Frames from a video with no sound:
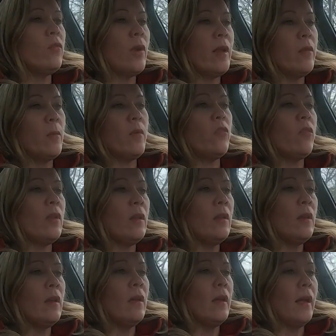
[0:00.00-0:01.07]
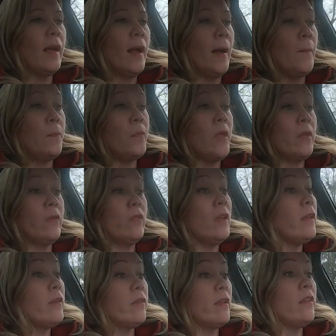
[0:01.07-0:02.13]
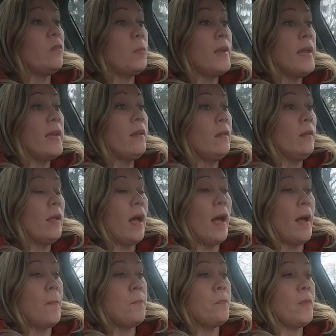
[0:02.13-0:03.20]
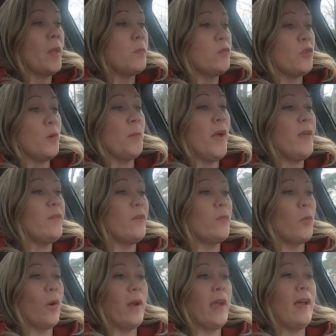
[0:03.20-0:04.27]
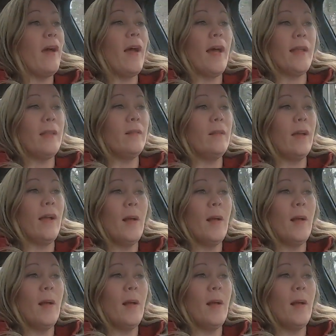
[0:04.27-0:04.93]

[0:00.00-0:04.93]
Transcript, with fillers: transmission is still a 6-speed. I'm sure Mazda's working on